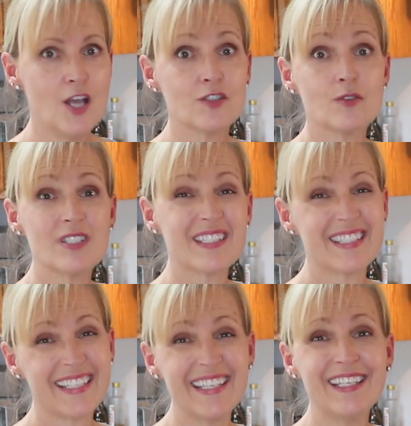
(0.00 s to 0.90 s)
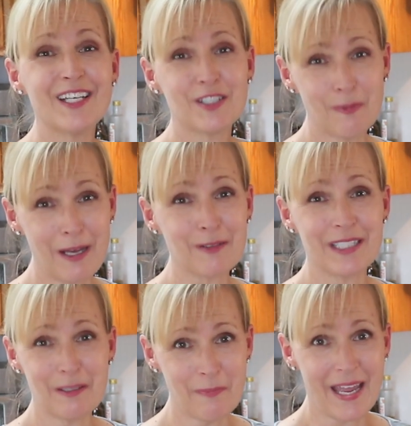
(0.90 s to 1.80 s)
So just sticking tomatoes
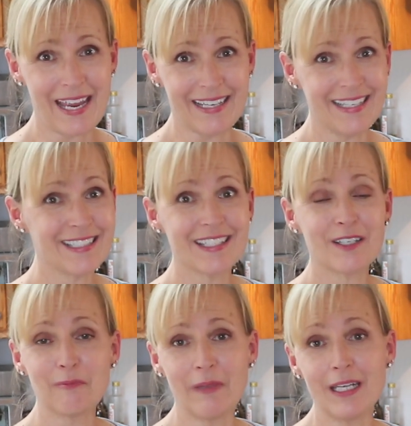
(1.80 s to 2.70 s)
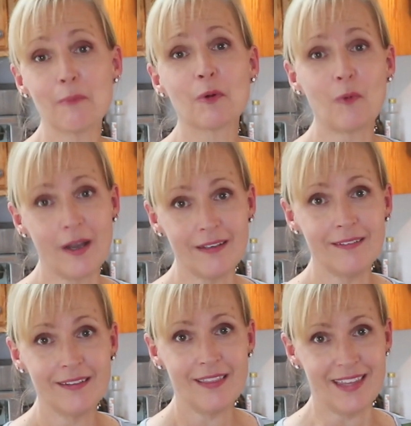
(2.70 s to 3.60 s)
in a bag is like my number
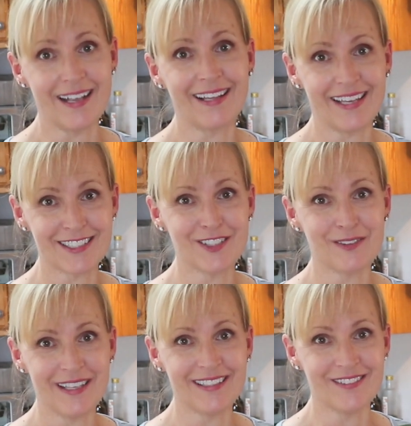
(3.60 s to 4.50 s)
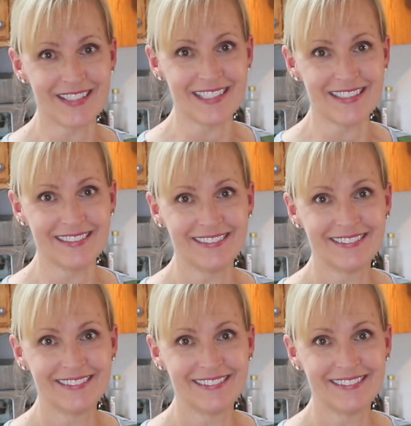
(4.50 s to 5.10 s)
one thing I like to do at the end of the season.